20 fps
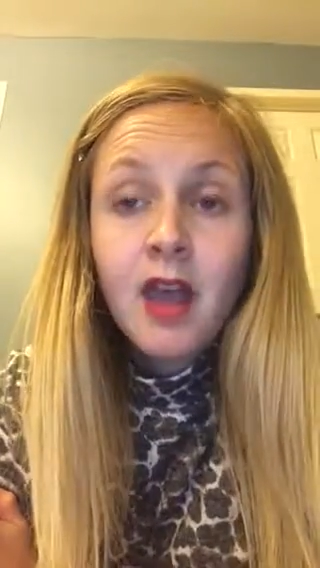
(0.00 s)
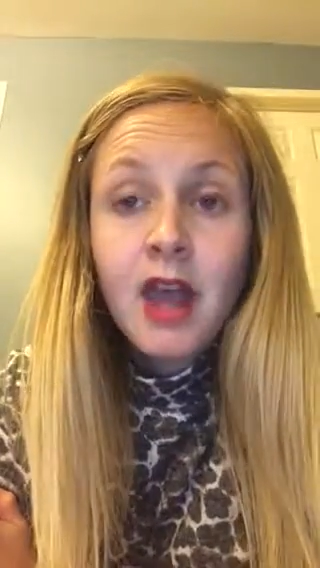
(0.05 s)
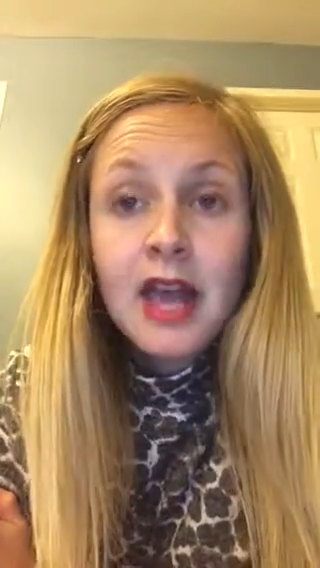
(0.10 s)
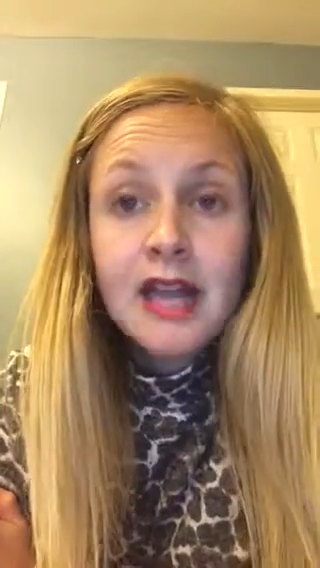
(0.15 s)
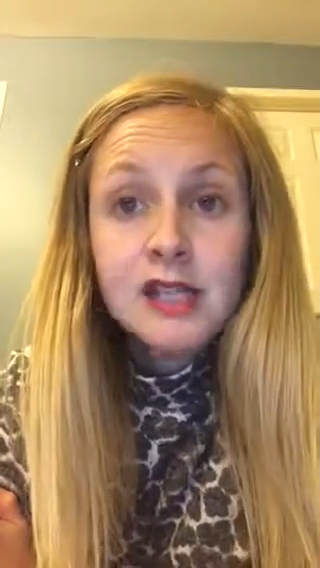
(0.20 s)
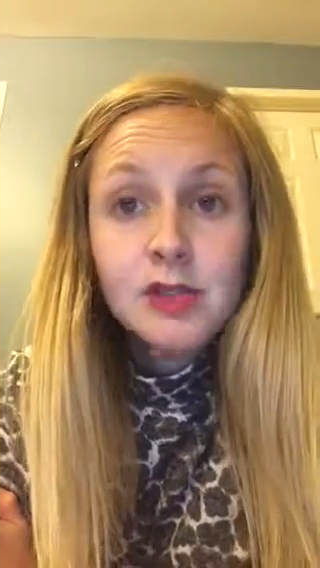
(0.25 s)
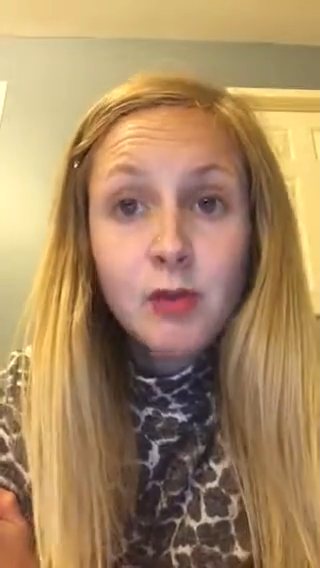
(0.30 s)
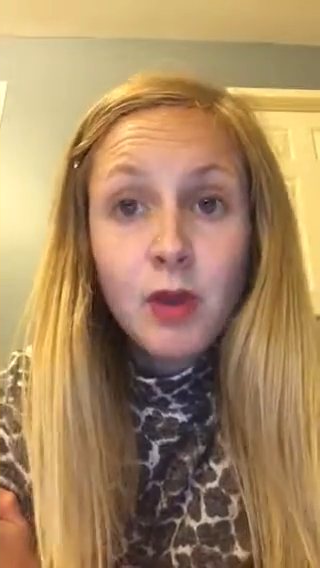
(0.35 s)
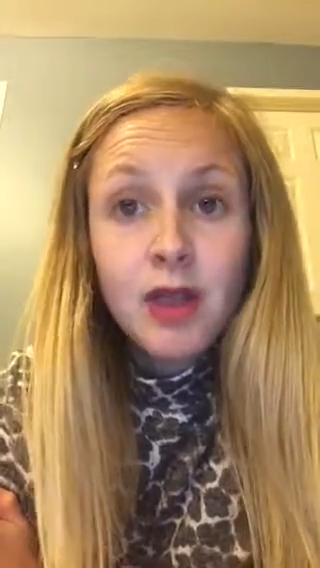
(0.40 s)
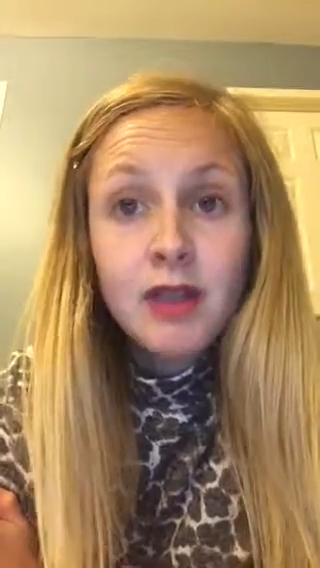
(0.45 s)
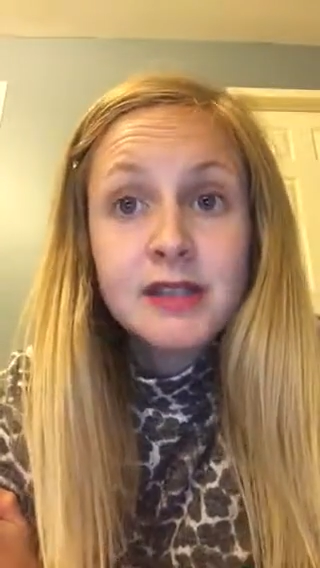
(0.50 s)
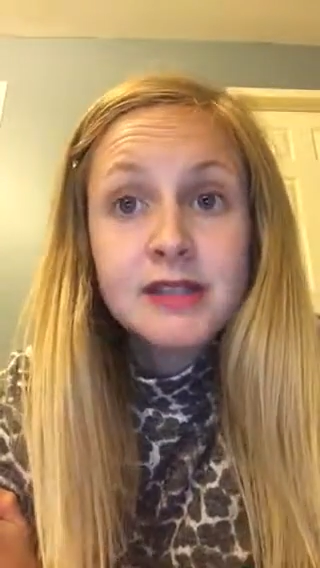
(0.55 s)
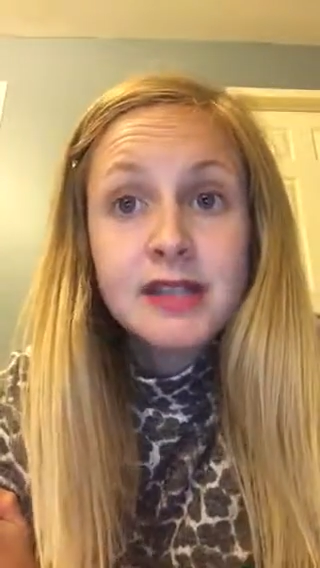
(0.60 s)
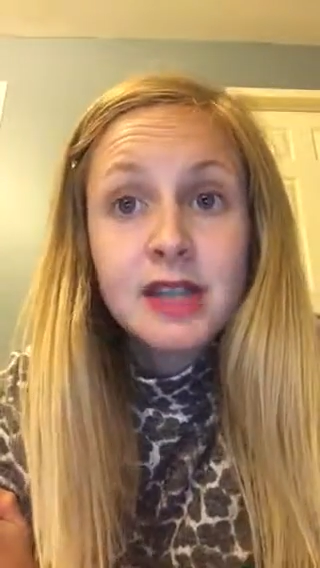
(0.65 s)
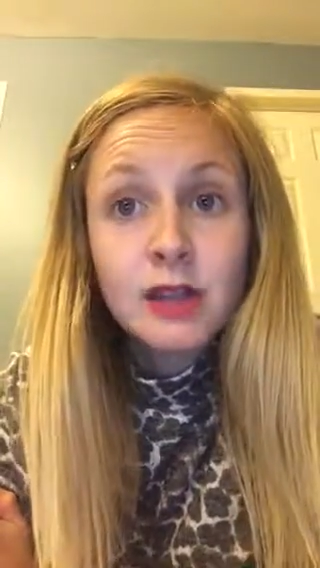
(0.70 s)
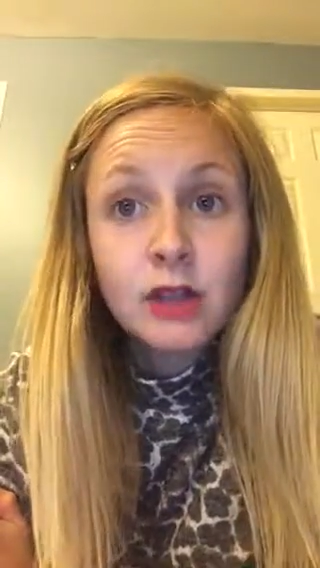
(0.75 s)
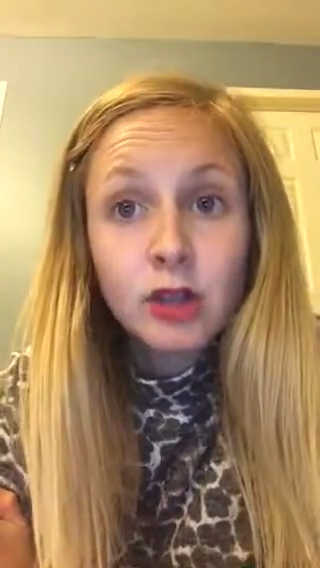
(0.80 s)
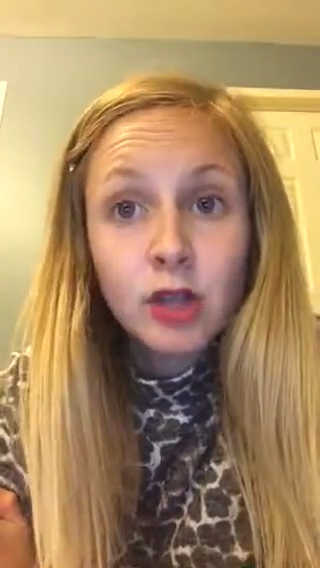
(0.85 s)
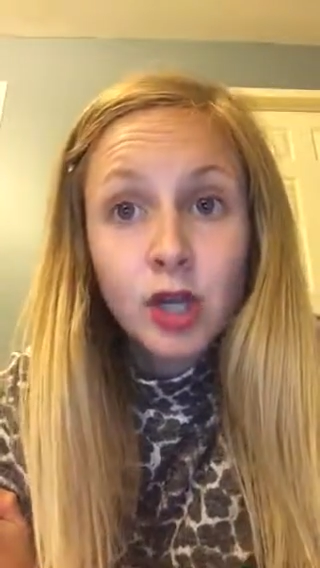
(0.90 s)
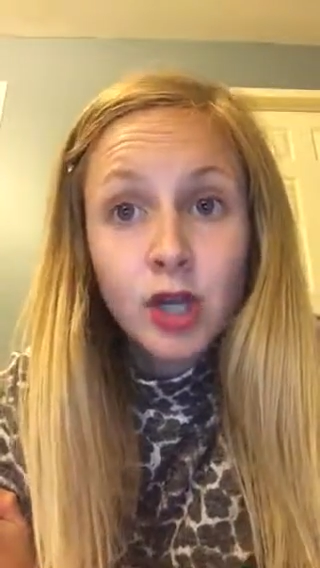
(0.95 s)
as well as
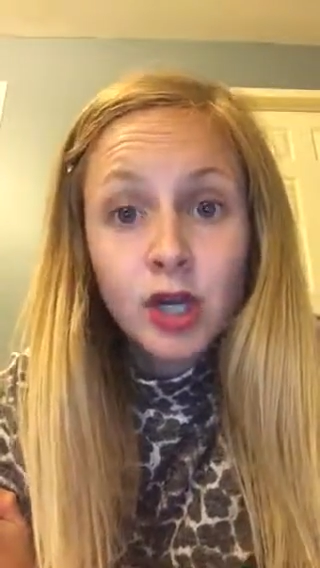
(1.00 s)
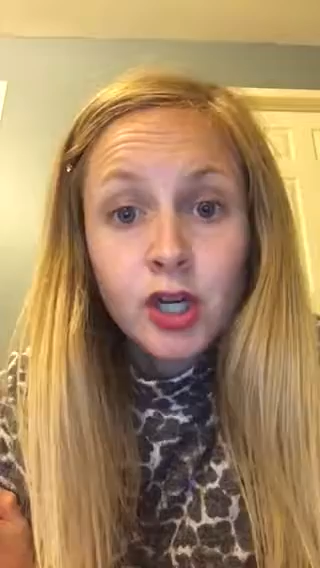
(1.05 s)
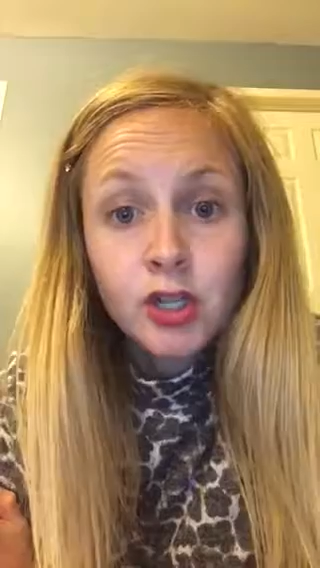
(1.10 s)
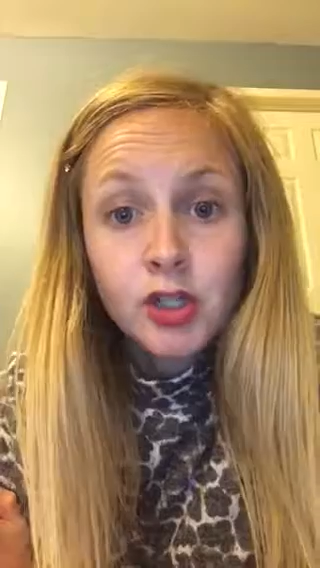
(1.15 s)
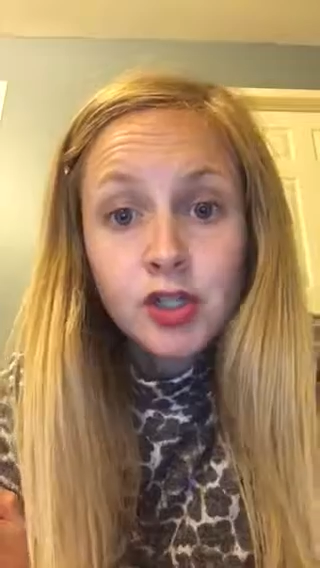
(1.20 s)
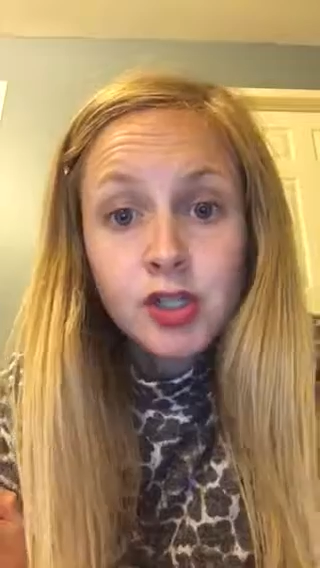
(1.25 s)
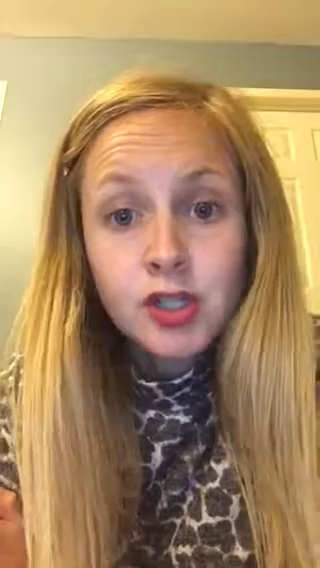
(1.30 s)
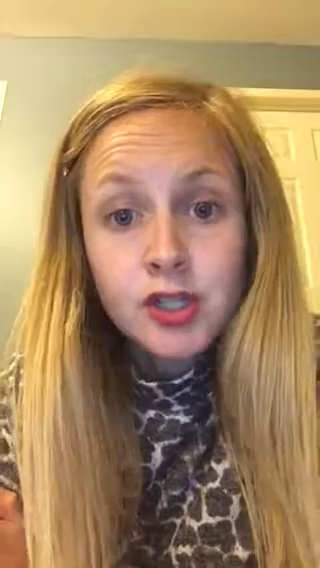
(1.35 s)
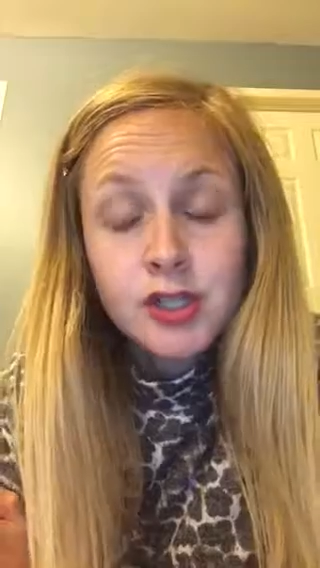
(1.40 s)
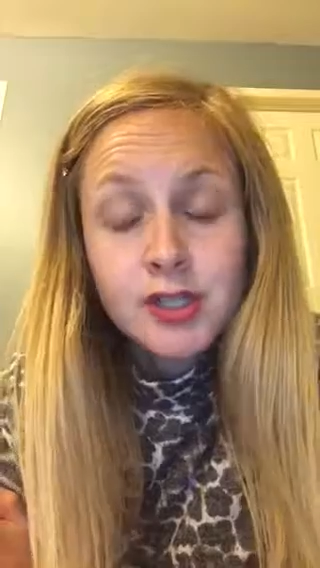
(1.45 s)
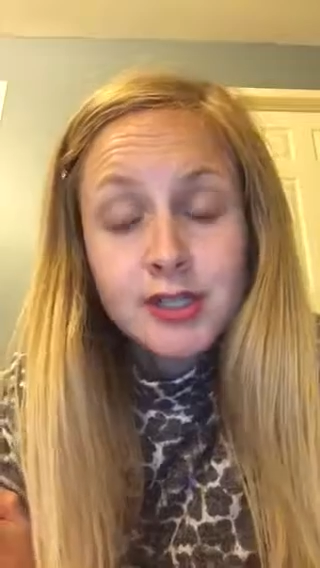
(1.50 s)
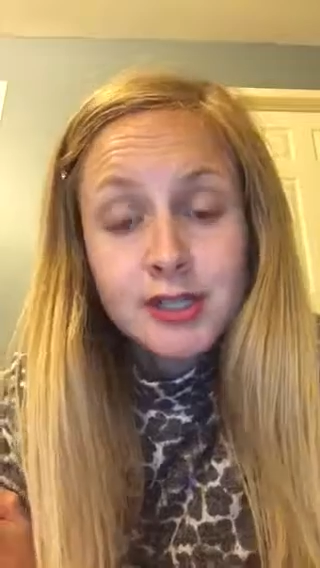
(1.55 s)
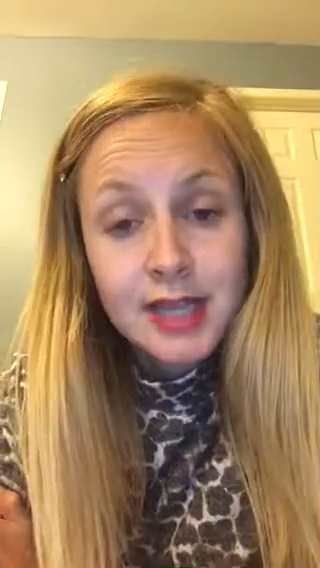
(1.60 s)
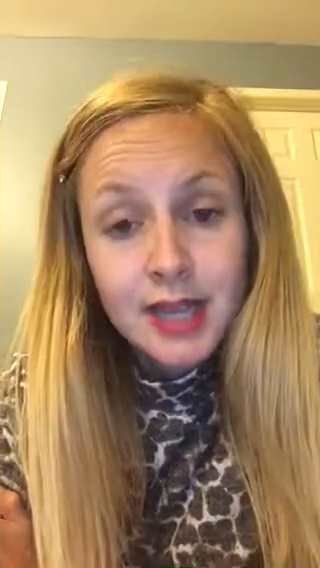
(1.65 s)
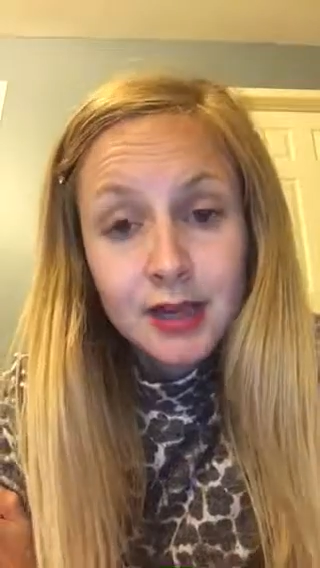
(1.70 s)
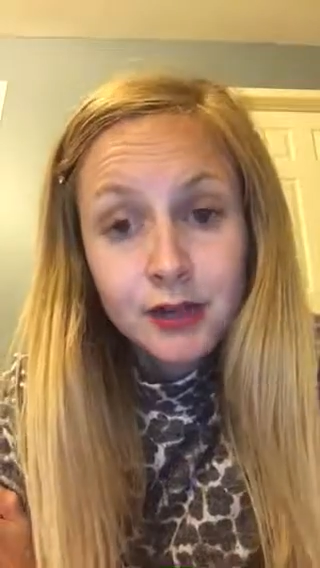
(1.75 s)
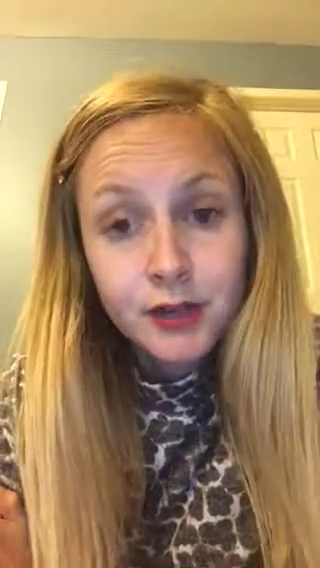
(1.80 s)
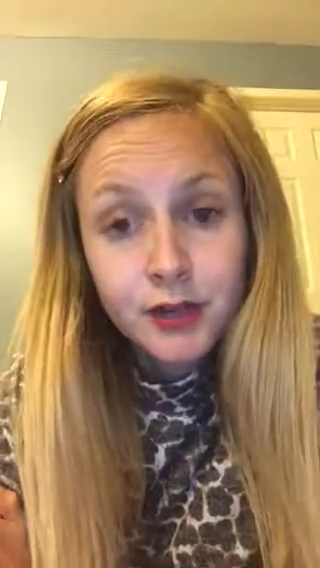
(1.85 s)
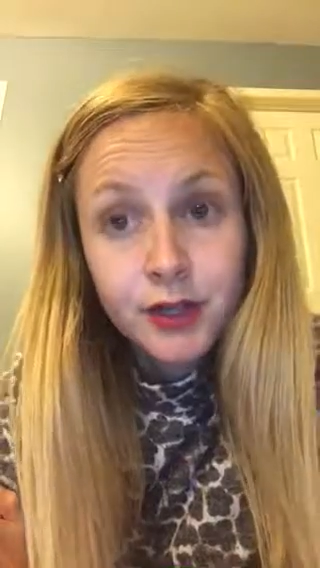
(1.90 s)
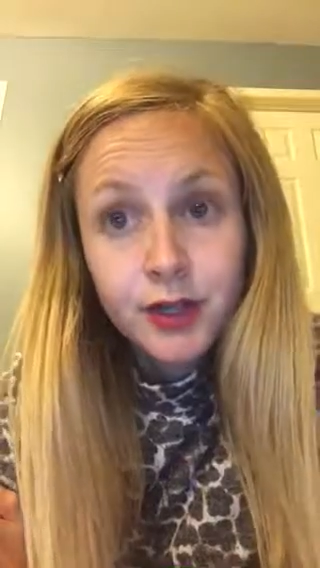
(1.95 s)
enlarged,
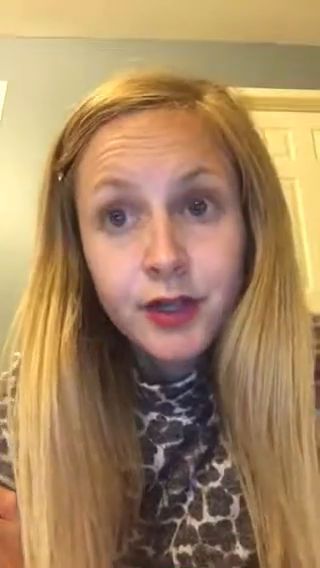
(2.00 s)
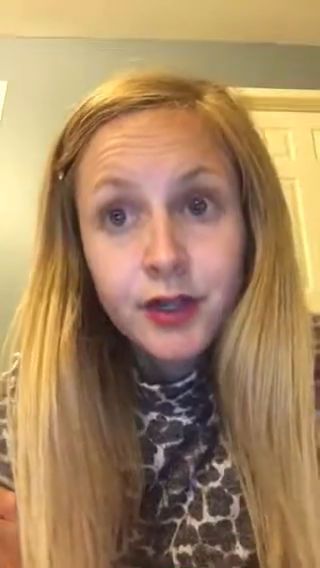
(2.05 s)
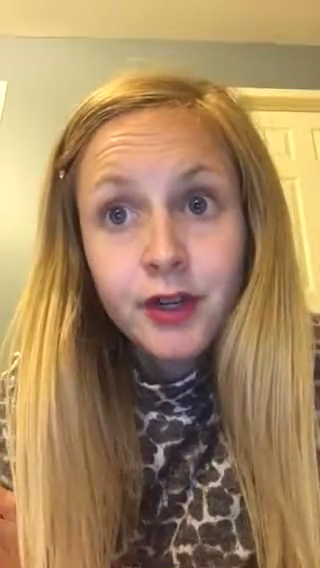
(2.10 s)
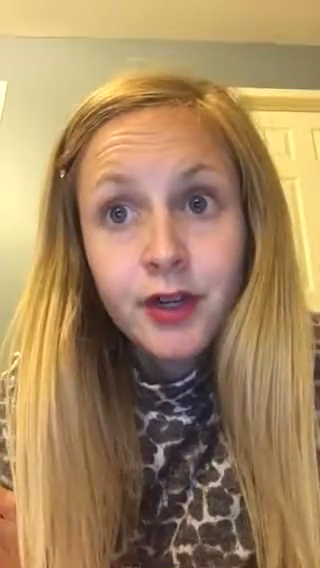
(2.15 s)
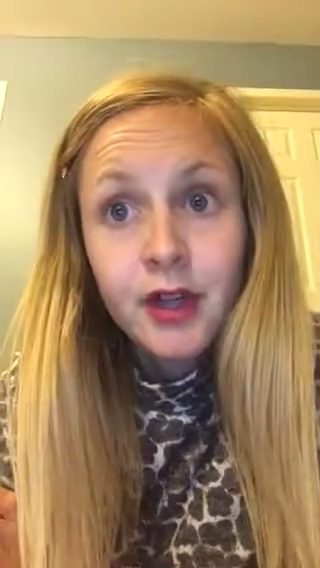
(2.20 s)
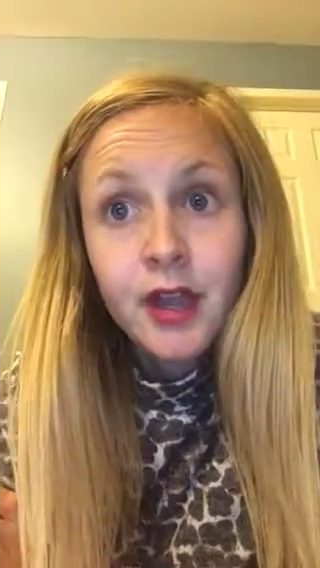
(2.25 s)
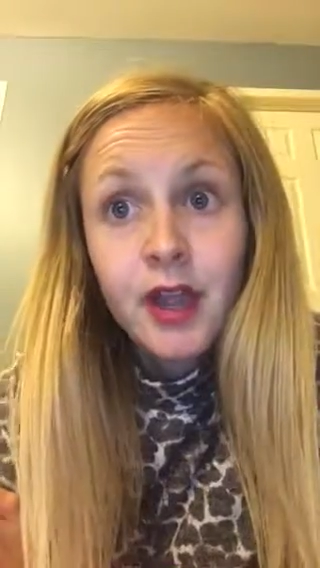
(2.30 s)
tender,